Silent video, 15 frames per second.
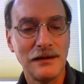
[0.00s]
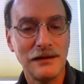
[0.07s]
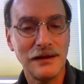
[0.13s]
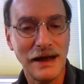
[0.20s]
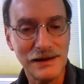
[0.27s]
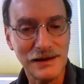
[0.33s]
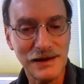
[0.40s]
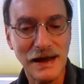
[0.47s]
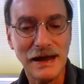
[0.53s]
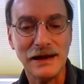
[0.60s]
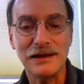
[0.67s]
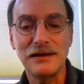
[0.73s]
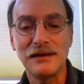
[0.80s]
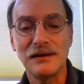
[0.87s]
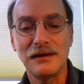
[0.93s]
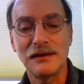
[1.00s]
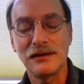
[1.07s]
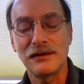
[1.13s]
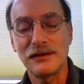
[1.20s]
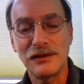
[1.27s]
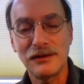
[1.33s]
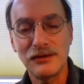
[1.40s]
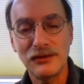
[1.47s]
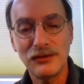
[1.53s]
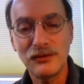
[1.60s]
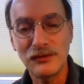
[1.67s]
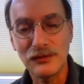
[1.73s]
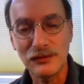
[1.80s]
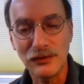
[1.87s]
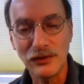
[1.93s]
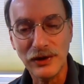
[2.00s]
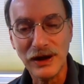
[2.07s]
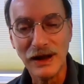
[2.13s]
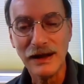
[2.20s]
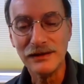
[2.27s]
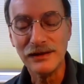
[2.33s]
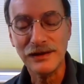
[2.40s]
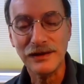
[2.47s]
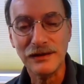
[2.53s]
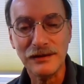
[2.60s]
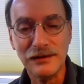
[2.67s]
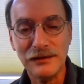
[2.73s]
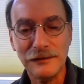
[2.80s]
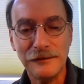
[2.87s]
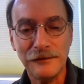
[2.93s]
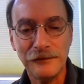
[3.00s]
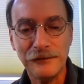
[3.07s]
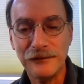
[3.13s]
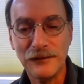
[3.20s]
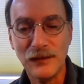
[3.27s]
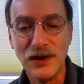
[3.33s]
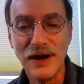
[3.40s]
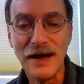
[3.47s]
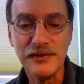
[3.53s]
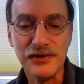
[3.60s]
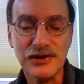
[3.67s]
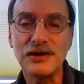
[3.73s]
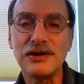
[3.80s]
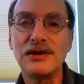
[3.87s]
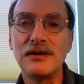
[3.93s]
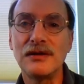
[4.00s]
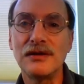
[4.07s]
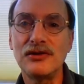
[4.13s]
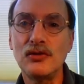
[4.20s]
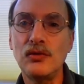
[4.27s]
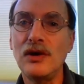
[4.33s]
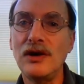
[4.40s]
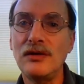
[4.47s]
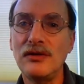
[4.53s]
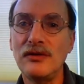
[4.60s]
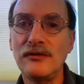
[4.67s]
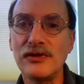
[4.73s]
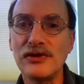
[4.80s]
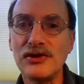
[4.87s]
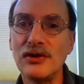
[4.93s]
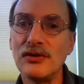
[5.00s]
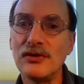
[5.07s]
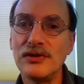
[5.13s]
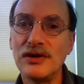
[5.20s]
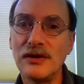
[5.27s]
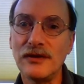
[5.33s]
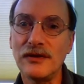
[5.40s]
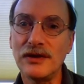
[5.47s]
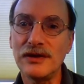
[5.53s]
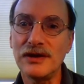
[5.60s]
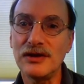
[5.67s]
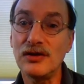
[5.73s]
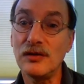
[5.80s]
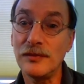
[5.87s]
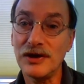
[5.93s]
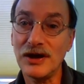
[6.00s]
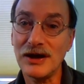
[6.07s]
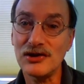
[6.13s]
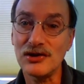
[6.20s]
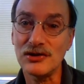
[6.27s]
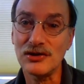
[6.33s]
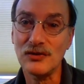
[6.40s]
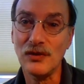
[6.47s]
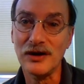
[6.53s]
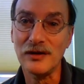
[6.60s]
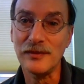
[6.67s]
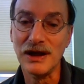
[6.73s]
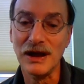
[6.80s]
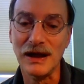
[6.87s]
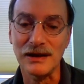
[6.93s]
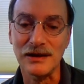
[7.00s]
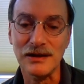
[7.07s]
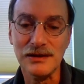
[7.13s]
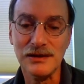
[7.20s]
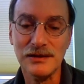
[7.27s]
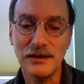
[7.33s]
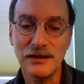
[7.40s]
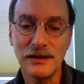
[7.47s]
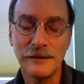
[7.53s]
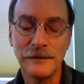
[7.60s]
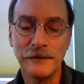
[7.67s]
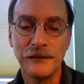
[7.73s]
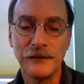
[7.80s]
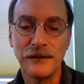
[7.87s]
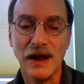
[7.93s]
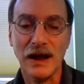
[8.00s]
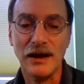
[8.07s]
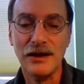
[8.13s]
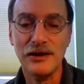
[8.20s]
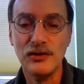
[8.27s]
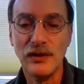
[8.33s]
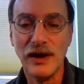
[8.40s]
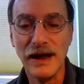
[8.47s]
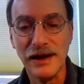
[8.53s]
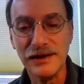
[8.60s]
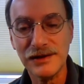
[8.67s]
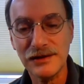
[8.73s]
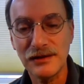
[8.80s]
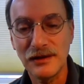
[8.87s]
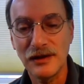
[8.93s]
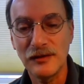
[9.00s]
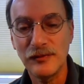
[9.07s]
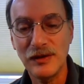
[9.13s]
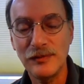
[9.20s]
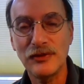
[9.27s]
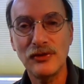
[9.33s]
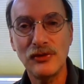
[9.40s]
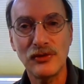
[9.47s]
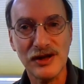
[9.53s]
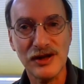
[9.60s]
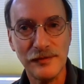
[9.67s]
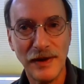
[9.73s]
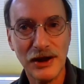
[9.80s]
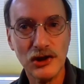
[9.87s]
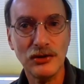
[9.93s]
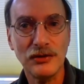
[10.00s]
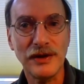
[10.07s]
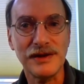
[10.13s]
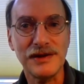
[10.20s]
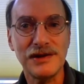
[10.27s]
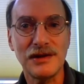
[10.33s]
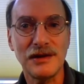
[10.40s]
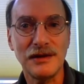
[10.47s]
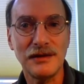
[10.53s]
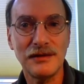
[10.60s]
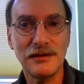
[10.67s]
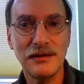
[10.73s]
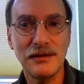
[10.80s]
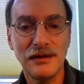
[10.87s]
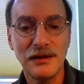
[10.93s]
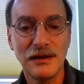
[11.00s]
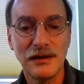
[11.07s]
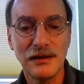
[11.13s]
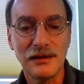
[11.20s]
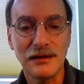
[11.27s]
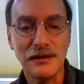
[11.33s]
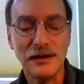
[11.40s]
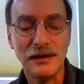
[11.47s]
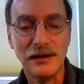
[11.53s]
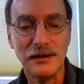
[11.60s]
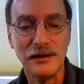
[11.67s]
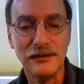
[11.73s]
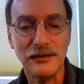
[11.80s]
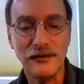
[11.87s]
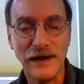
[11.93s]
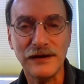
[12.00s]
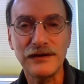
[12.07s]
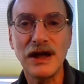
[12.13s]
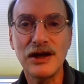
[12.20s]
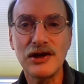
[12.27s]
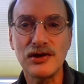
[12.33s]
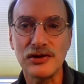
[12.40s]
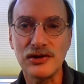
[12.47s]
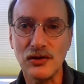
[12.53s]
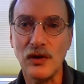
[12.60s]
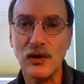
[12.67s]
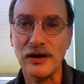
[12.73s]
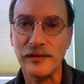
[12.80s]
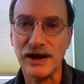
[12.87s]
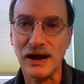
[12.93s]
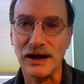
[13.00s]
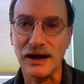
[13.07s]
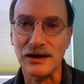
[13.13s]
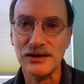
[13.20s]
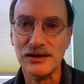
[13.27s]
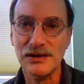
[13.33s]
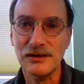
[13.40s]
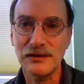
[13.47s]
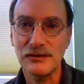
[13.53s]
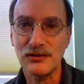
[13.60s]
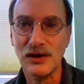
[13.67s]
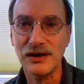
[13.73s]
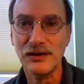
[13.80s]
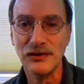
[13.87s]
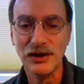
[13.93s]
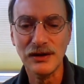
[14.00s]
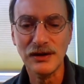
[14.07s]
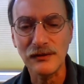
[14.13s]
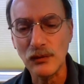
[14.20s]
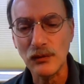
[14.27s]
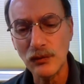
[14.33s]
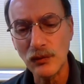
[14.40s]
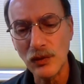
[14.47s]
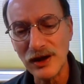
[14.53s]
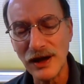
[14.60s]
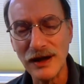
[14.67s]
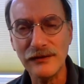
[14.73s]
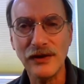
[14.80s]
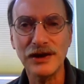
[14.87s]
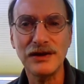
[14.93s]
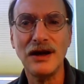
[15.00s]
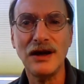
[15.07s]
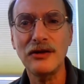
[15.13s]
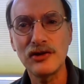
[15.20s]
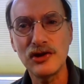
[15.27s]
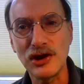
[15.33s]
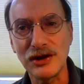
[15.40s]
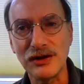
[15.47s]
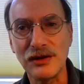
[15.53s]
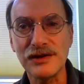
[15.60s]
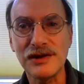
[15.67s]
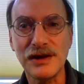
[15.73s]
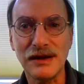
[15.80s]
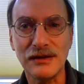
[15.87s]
That said, you look at the perhaps the 12 or so different interpretations of quantum mechanics, and you ask people who are specialists in the foundations of quantum mechanics, trying to think of what kind of ontology does